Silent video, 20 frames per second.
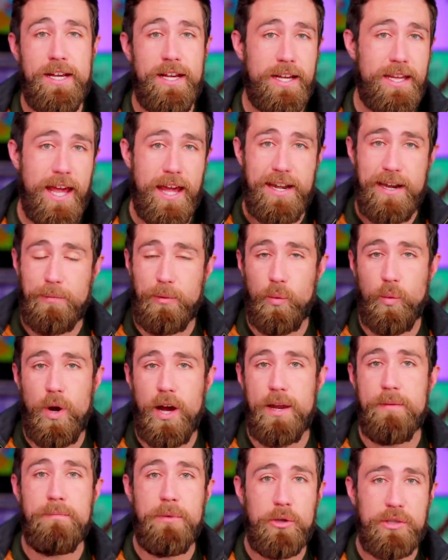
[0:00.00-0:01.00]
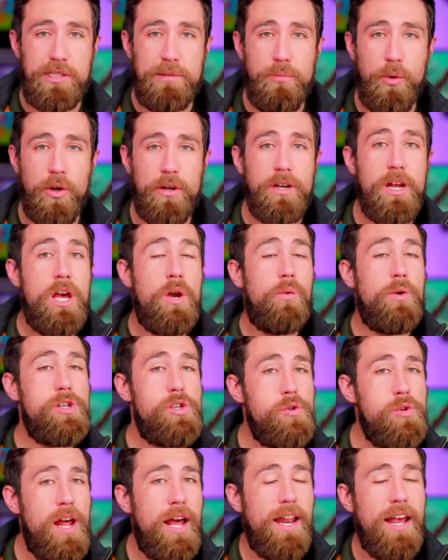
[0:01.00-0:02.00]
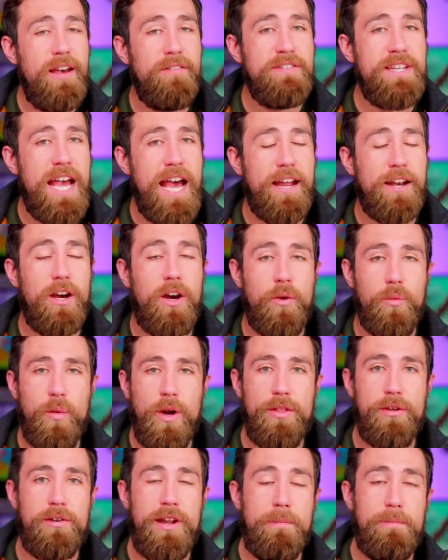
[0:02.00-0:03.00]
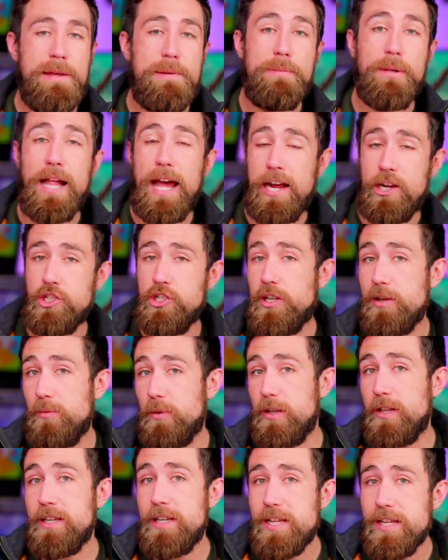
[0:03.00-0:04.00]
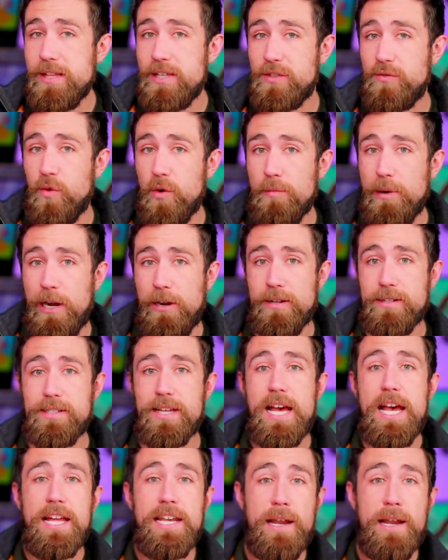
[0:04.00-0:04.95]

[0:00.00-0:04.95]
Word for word: Again, number one, most important, we do not have data on whether or not people actually really need this forbearance.